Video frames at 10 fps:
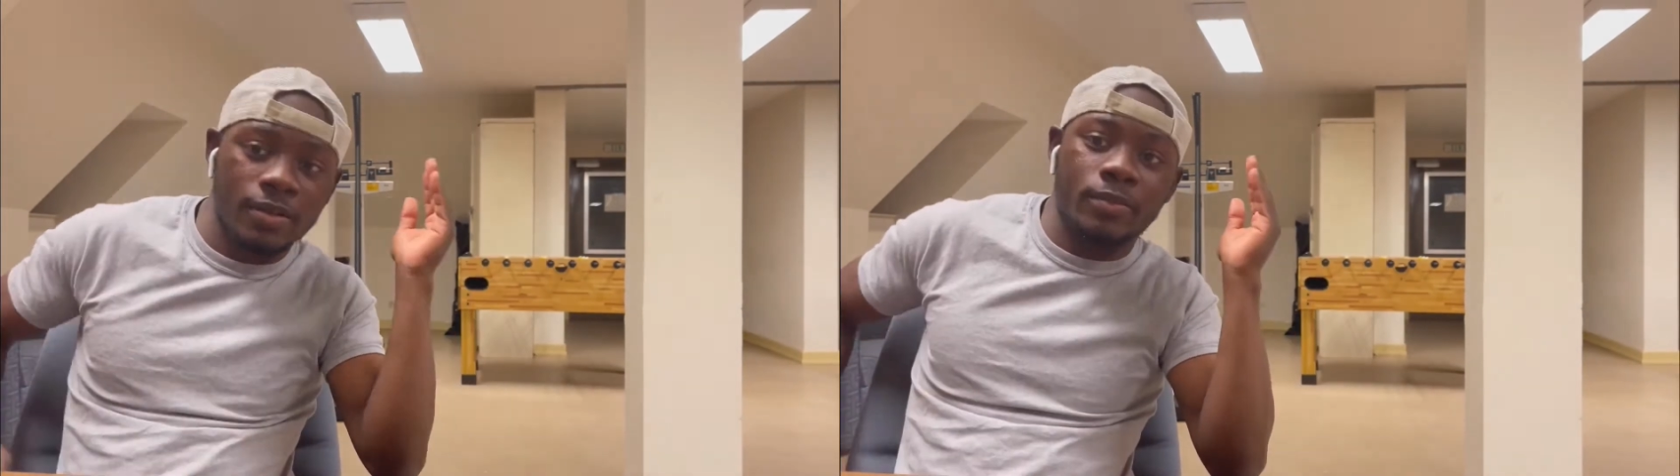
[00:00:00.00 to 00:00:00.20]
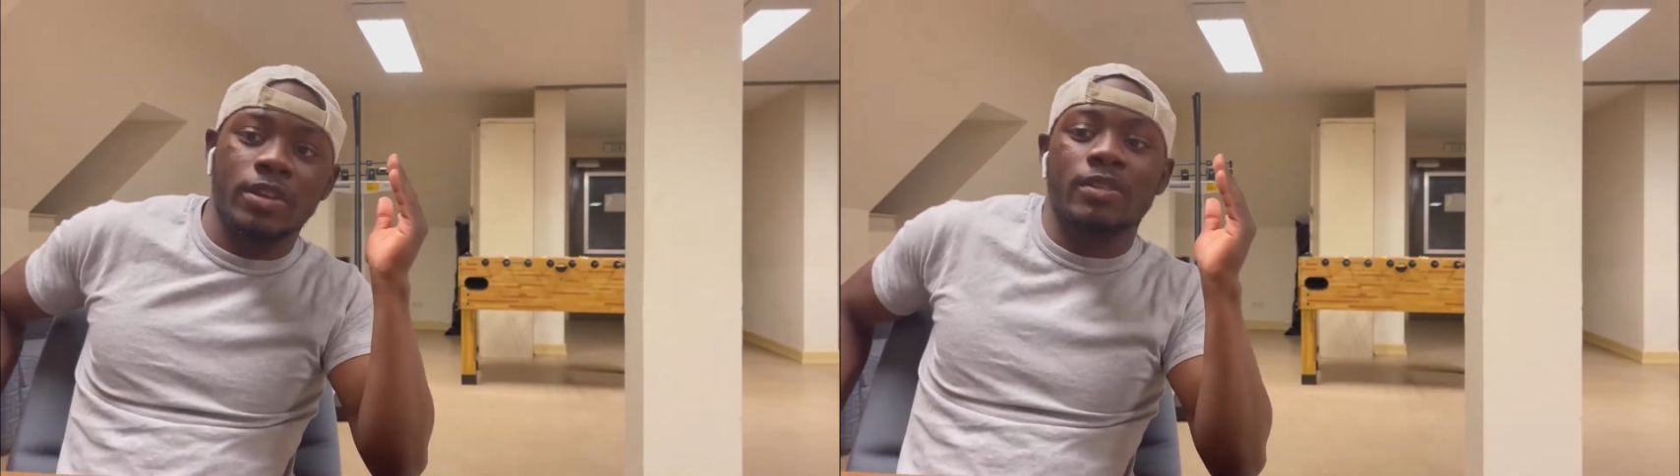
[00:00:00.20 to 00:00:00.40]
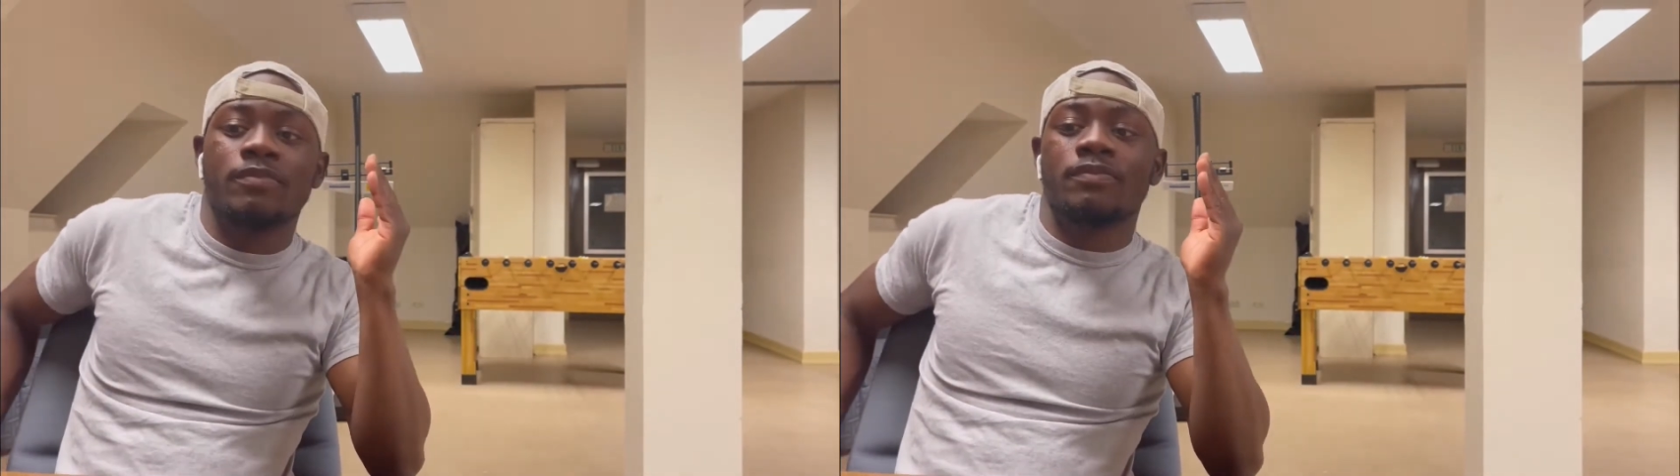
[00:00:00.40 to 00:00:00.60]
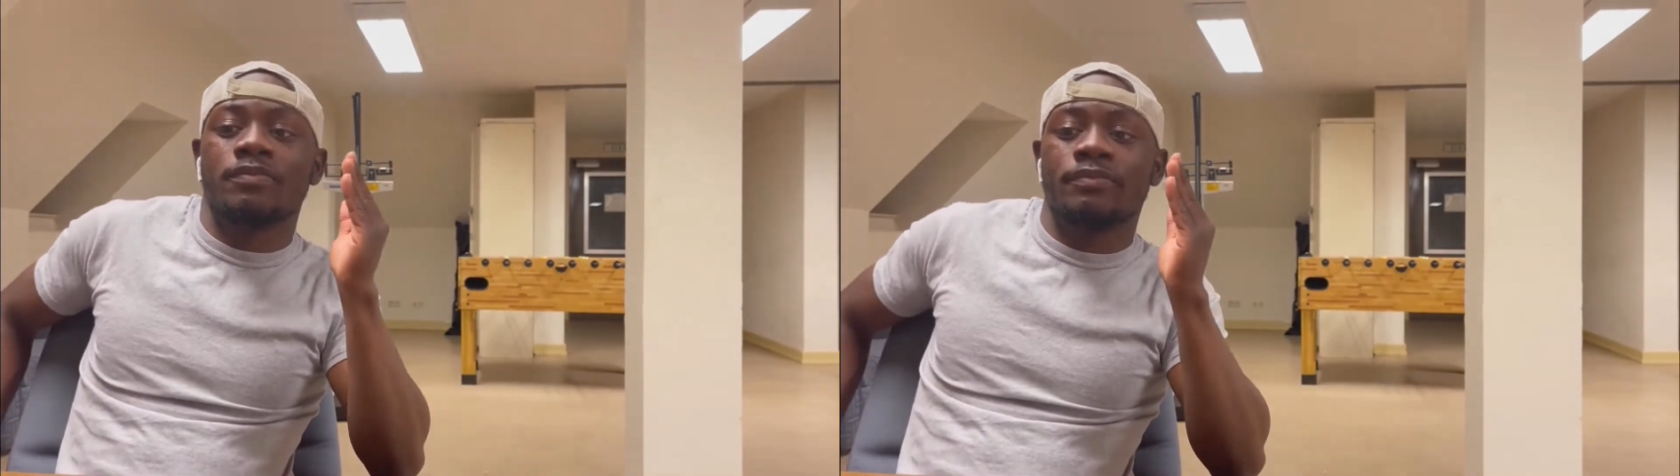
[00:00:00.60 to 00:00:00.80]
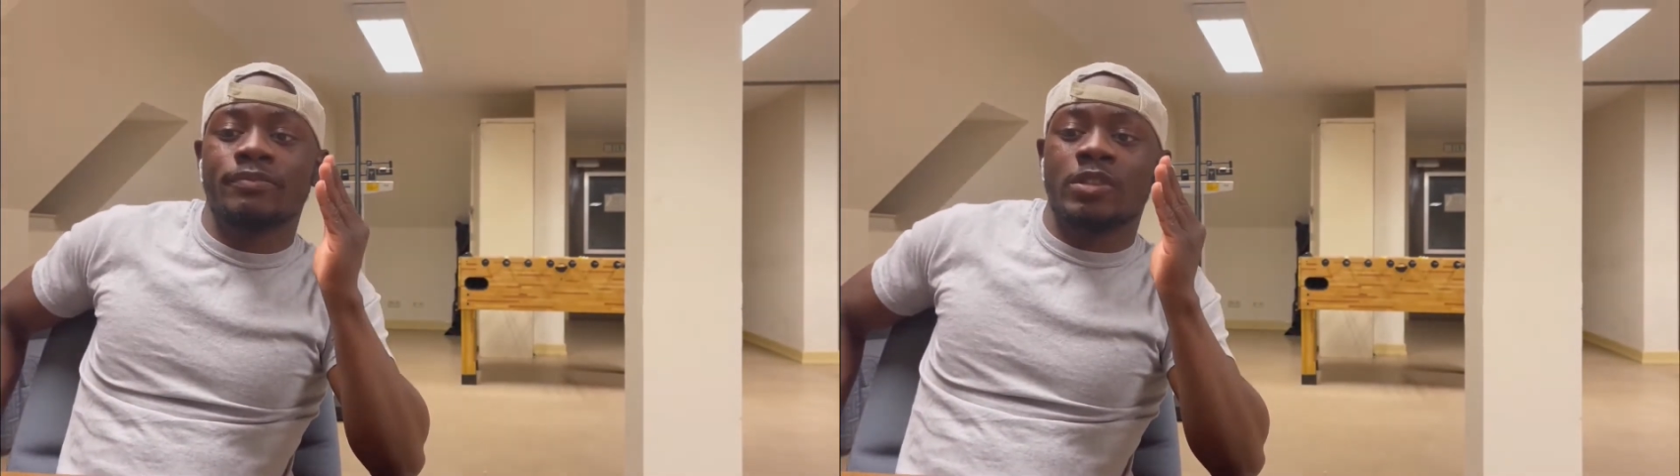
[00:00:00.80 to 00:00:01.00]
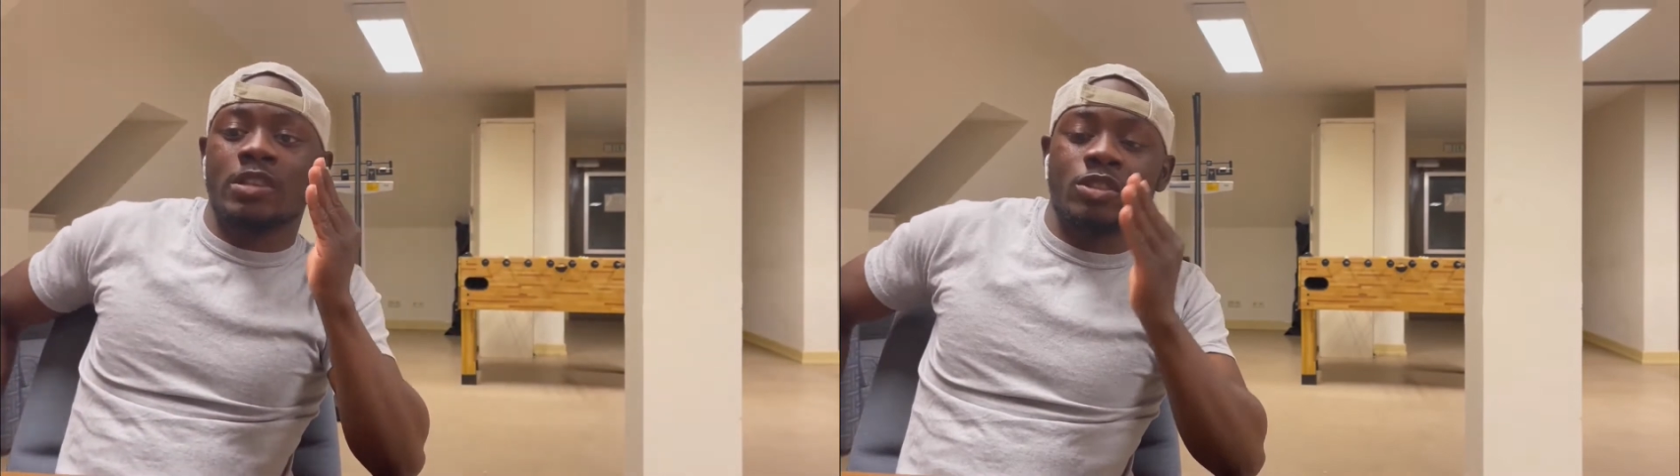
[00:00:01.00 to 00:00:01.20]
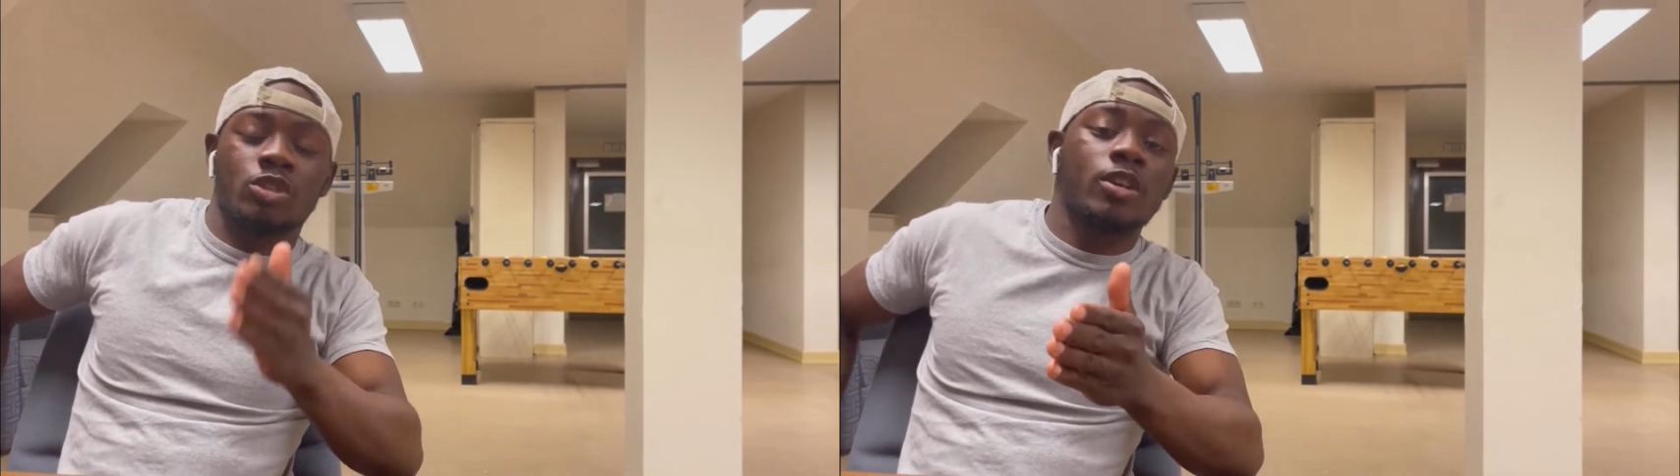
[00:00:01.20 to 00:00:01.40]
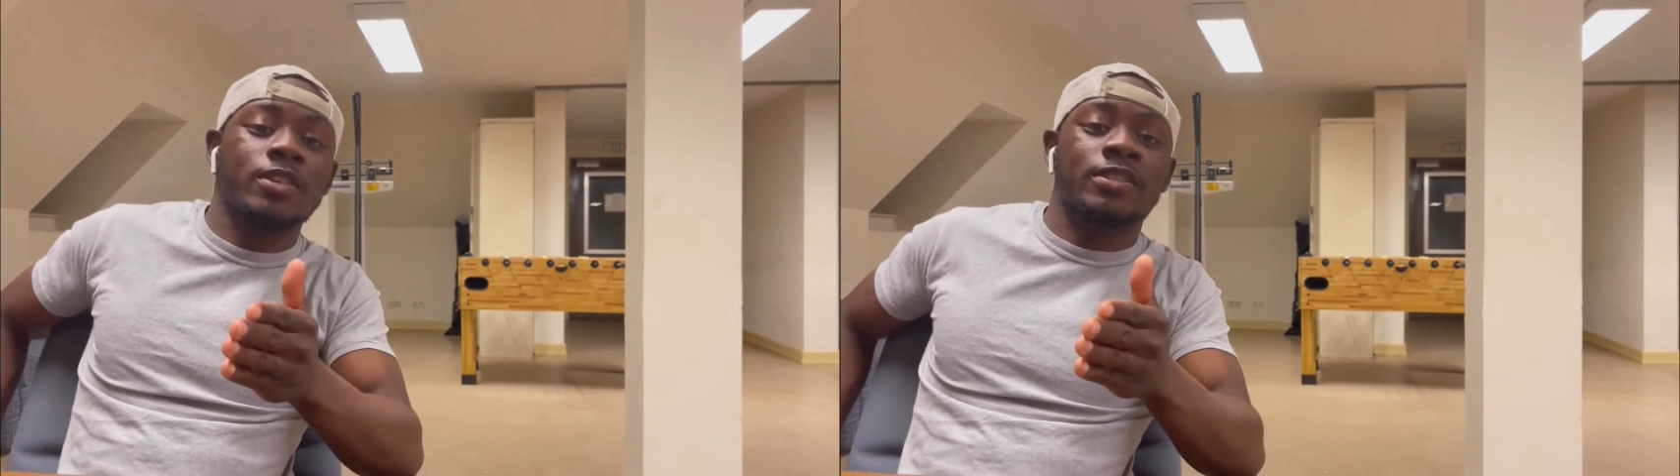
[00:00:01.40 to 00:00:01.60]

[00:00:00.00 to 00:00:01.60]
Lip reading: But the Uncharted